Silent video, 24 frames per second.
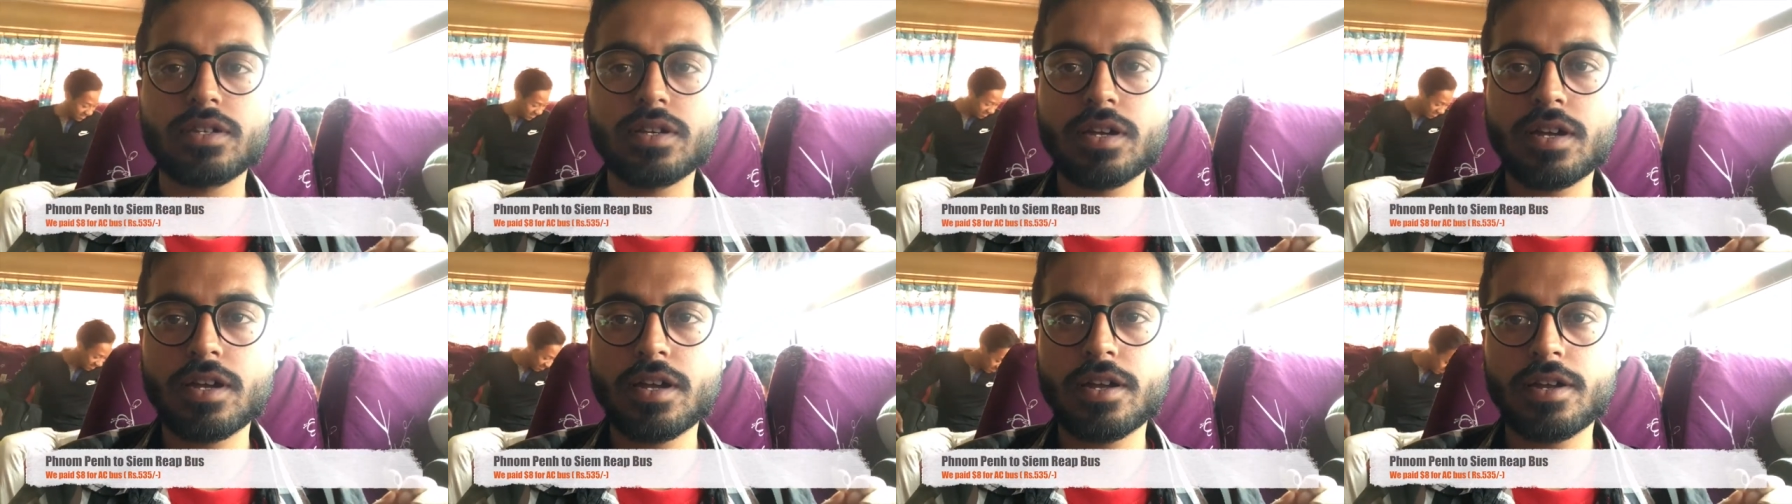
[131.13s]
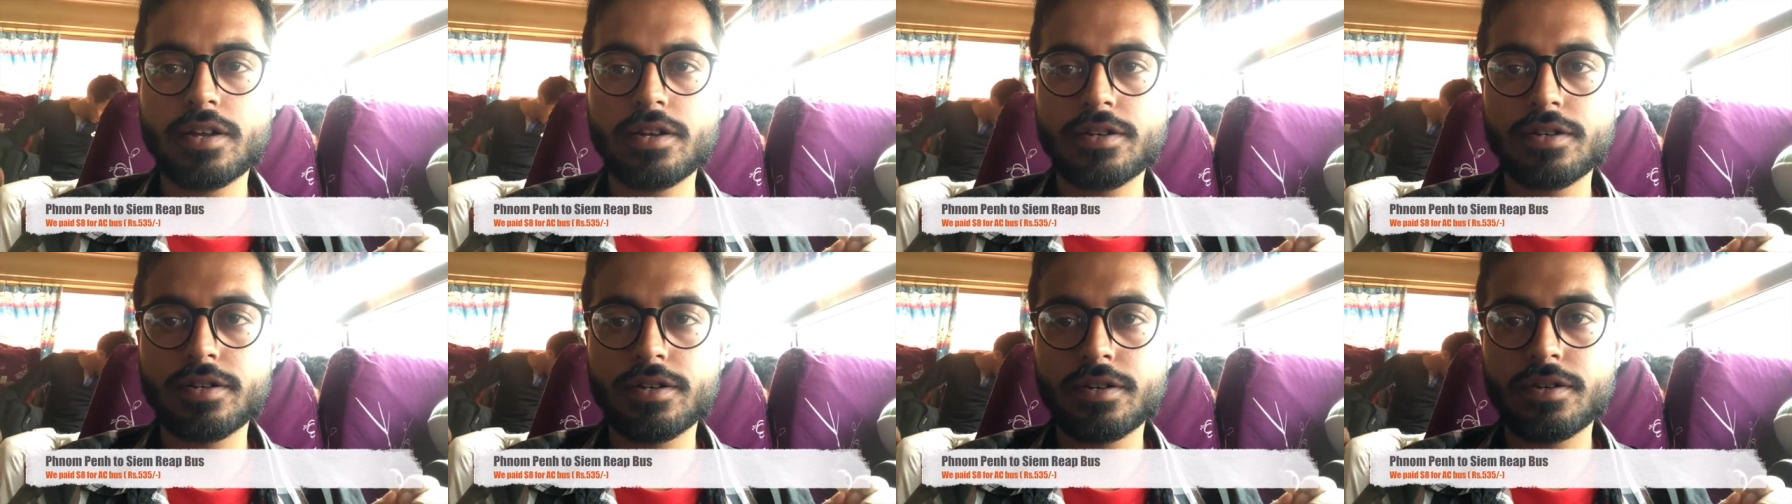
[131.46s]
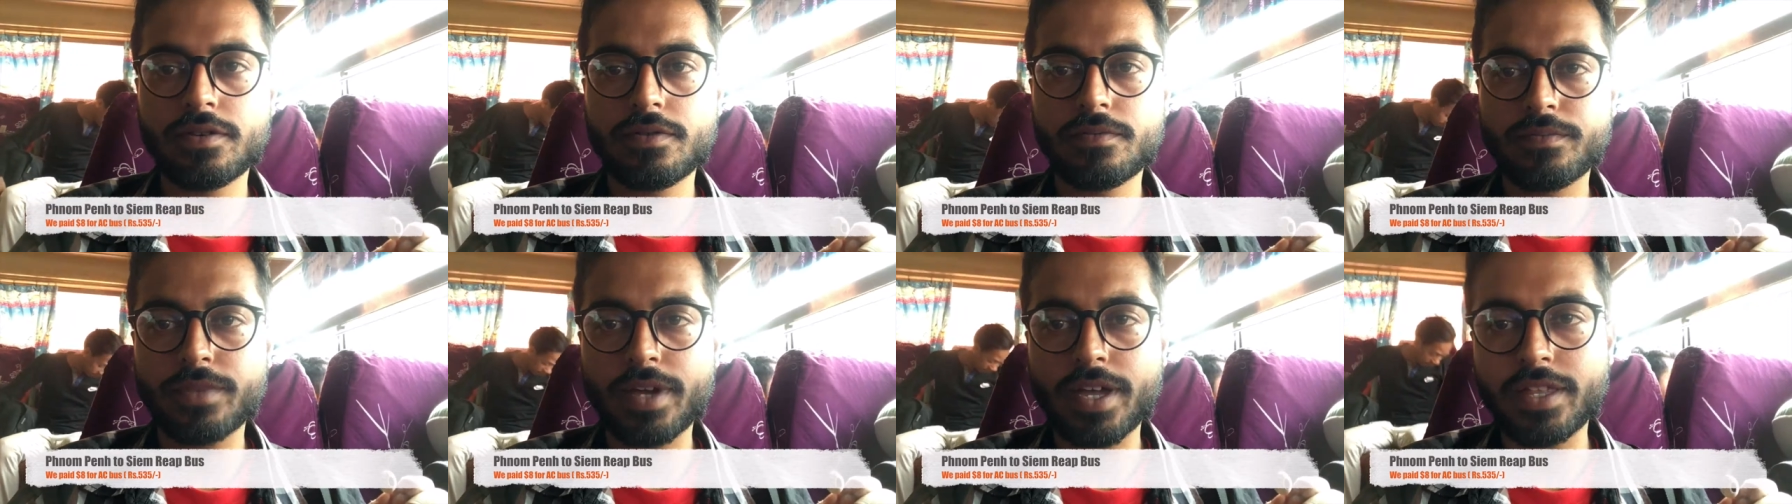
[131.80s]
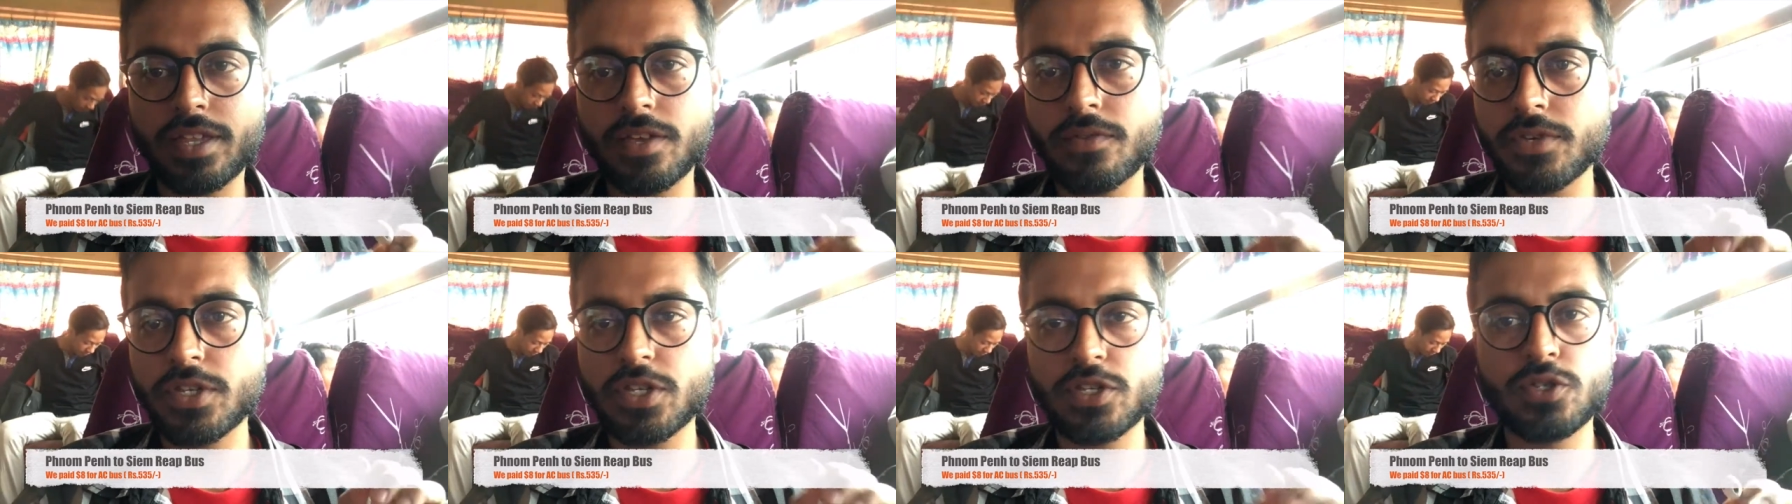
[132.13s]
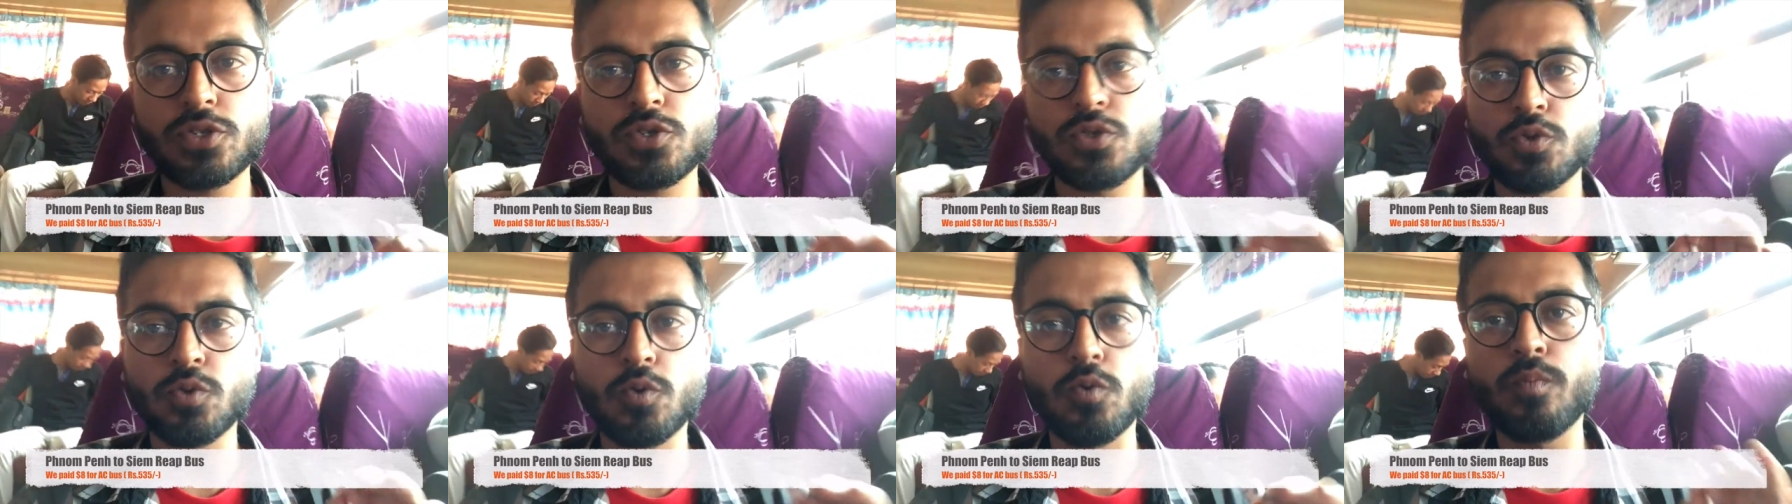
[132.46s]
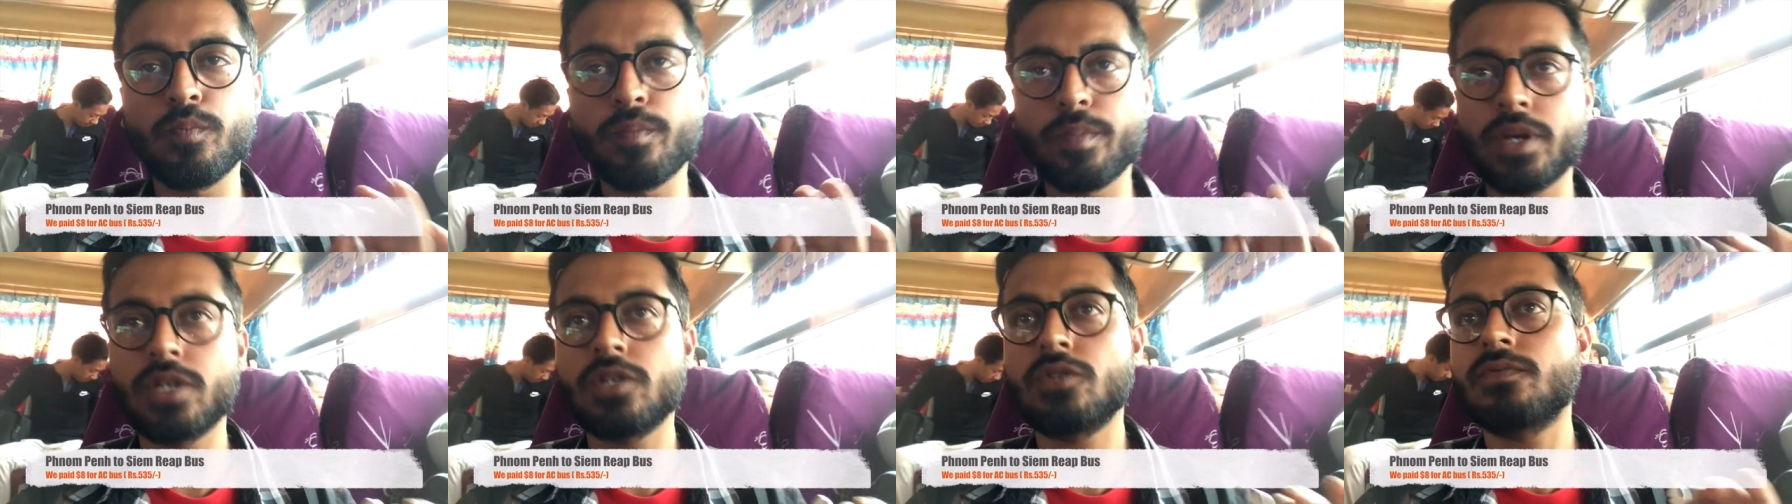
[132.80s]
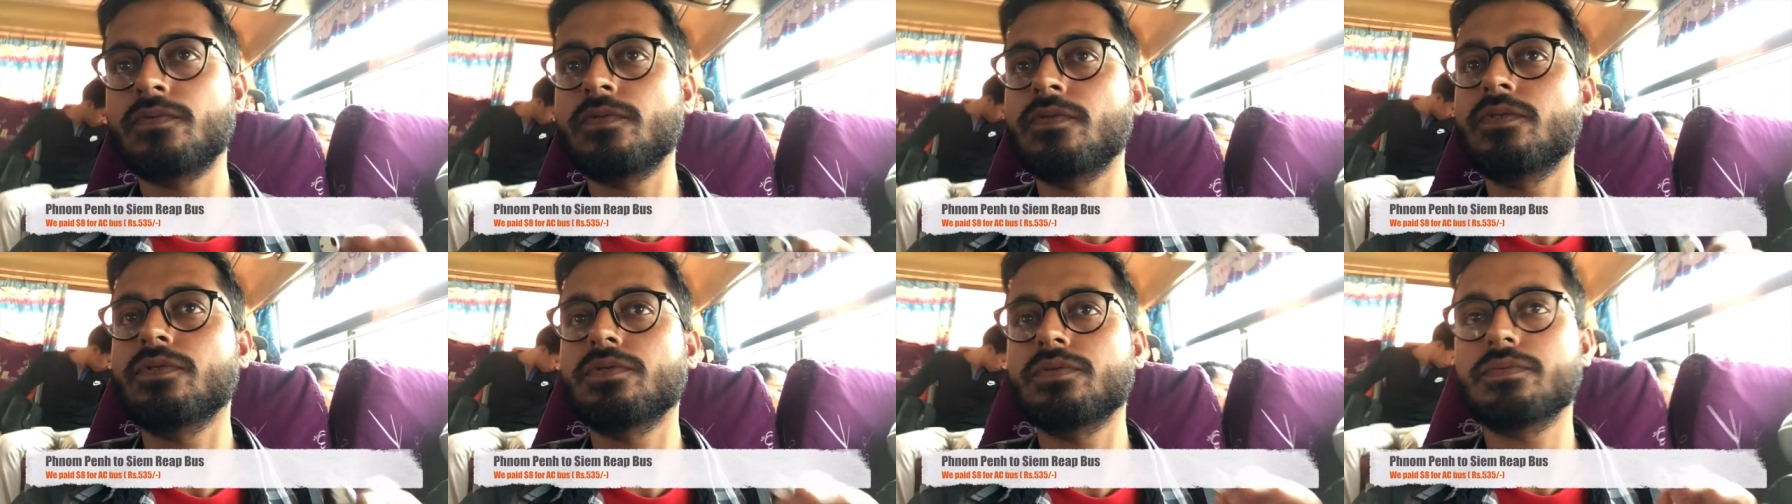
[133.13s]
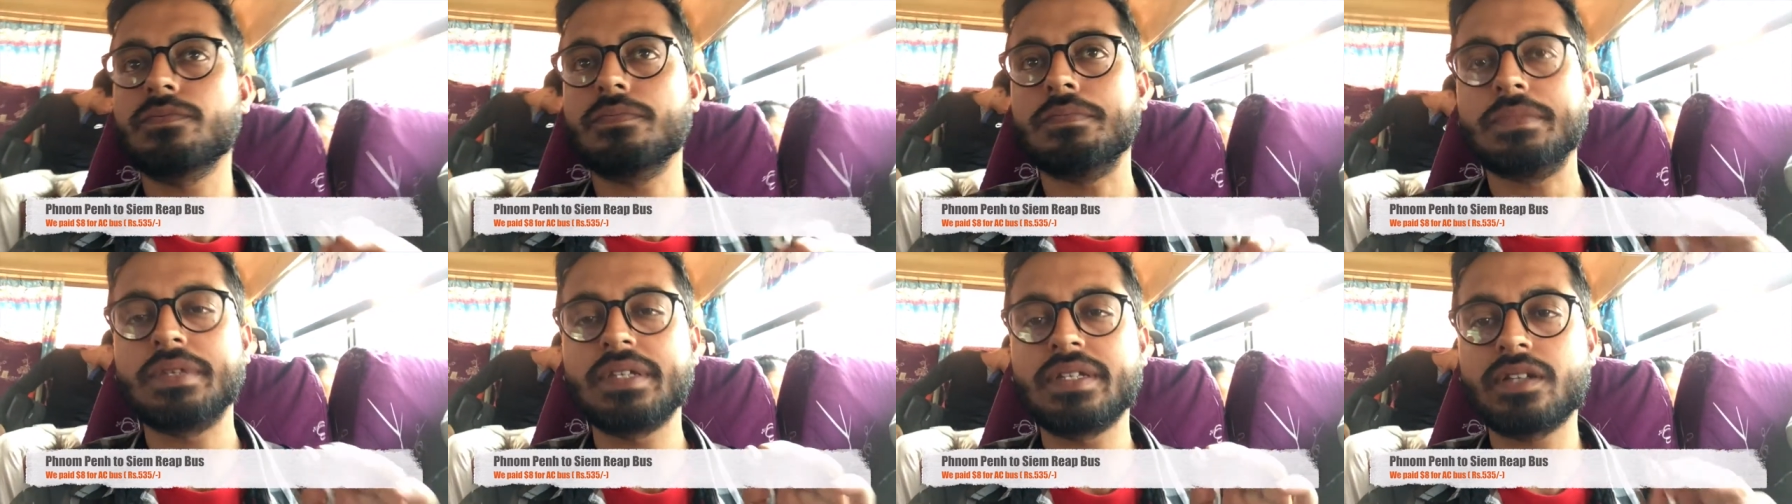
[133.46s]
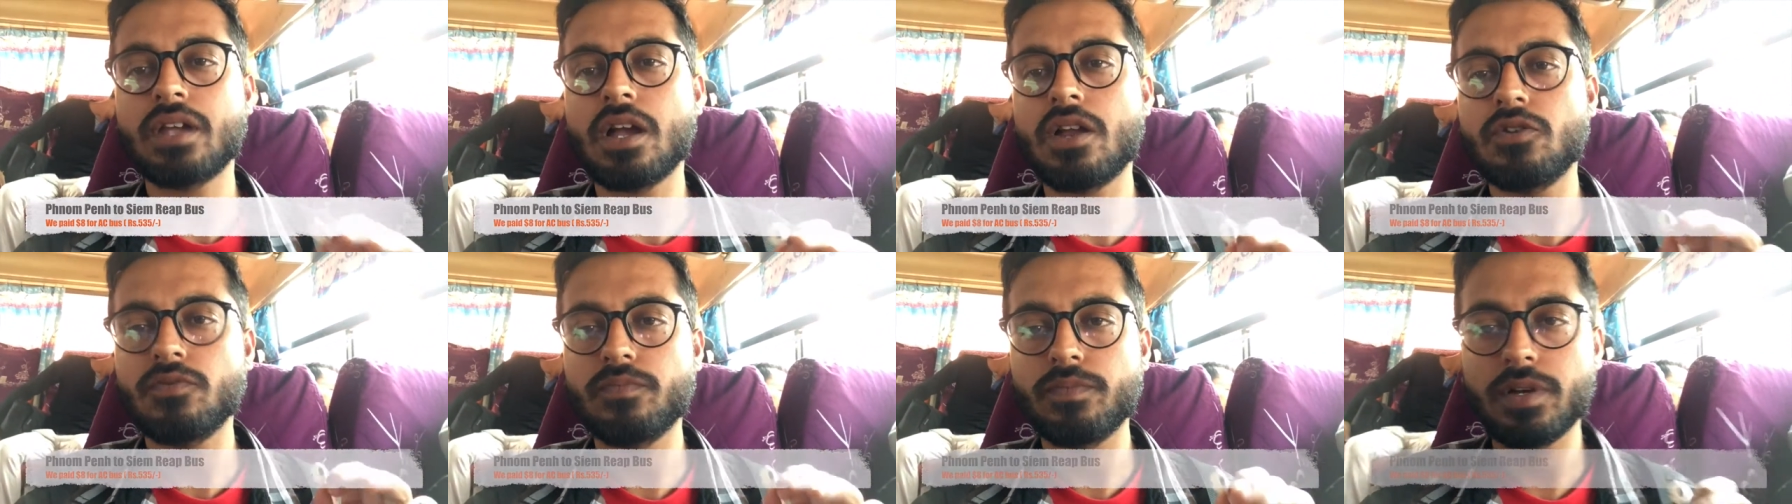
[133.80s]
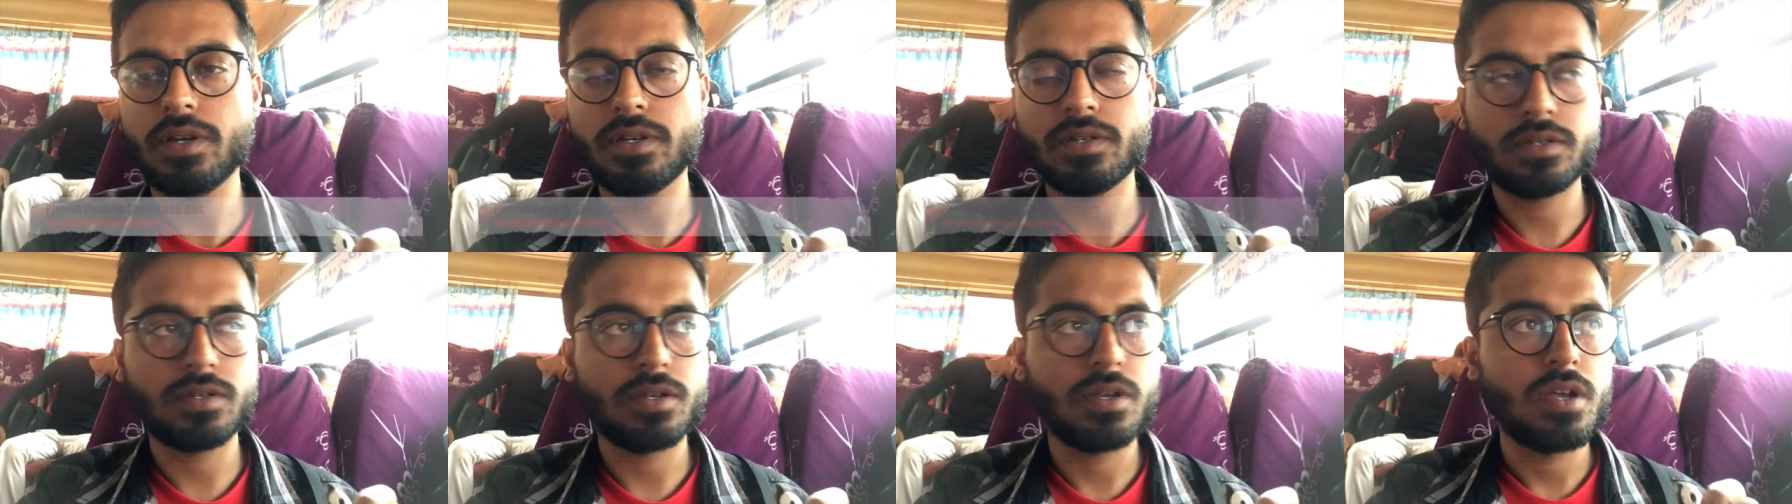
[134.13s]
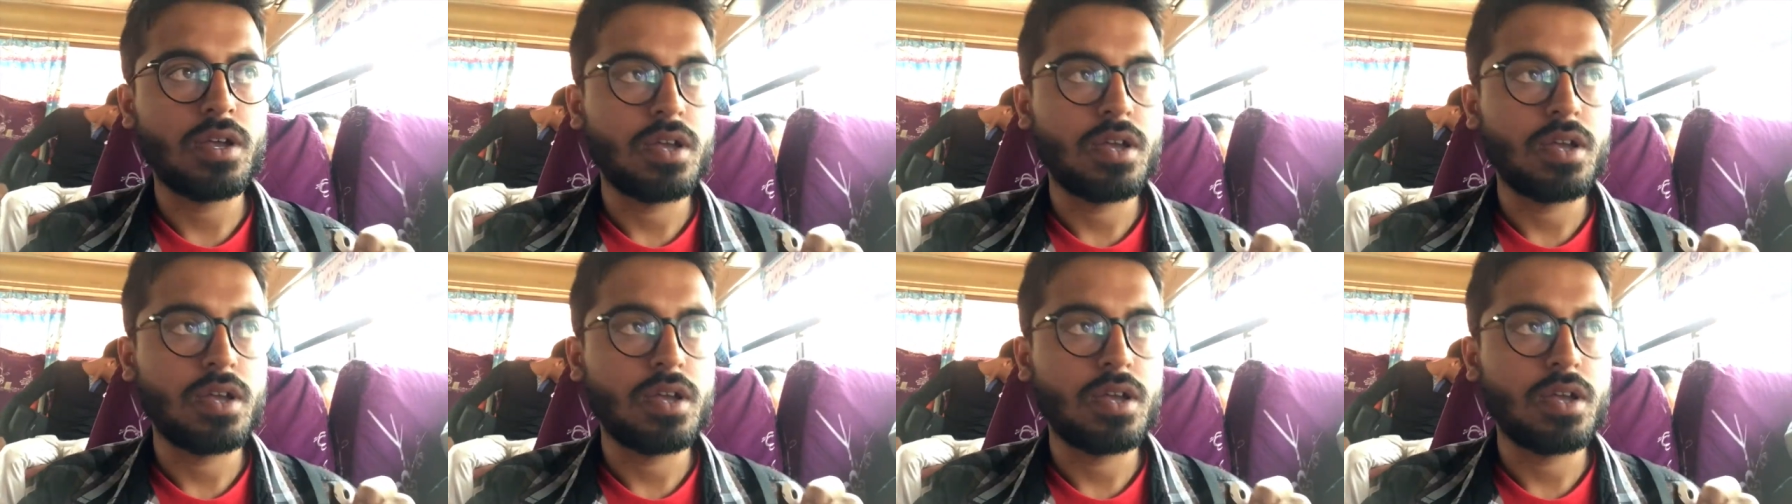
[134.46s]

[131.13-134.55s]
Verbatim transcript: and uh, I think which is too much for this kind of bus.